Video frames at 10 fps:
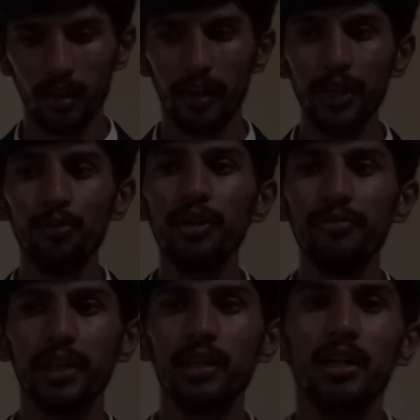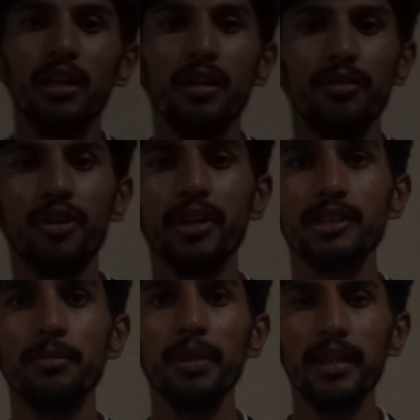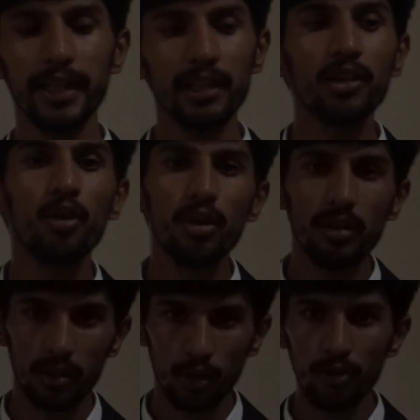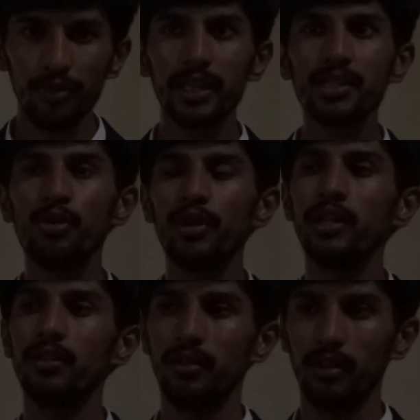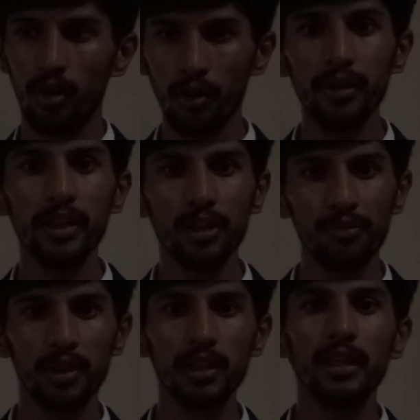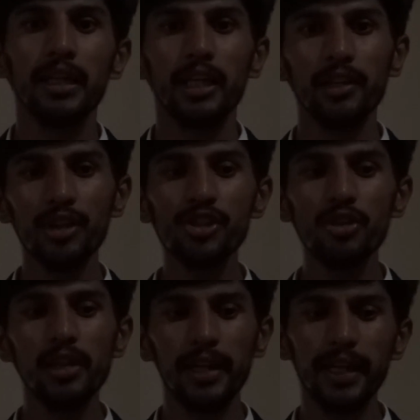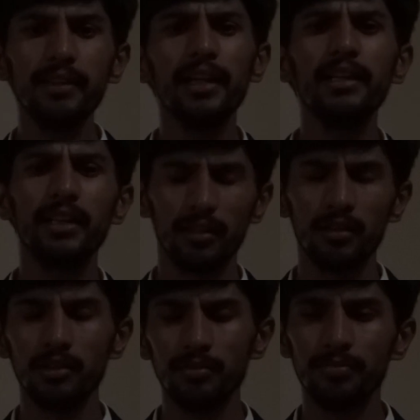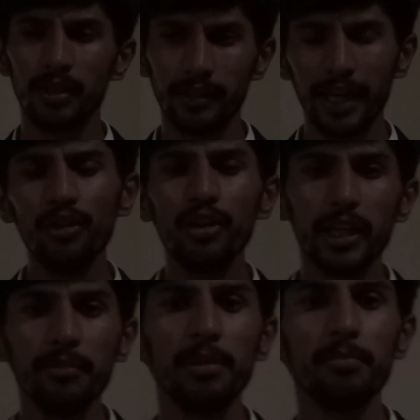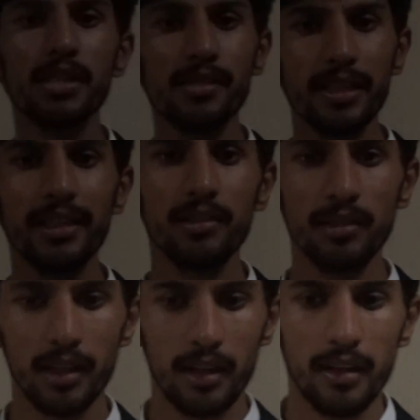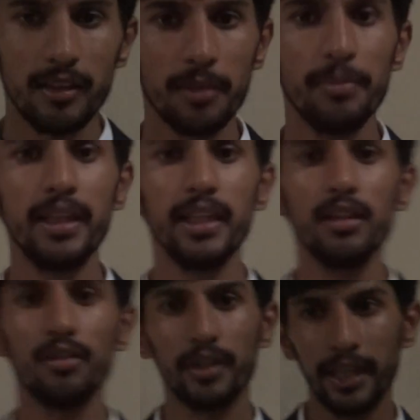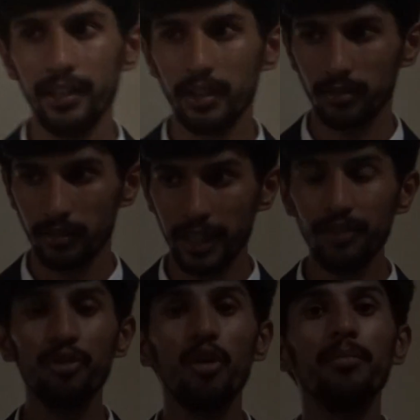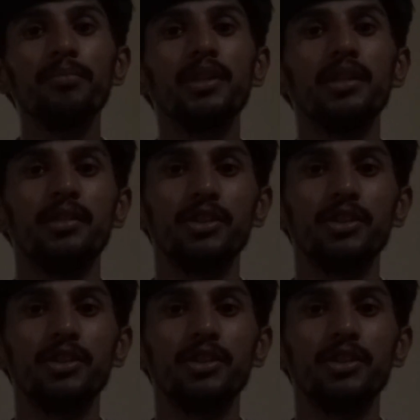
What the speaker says: in 1 week, for example, take the whole week is going on in the work. Eventually 9 or 10 members sit in the meeting, right from the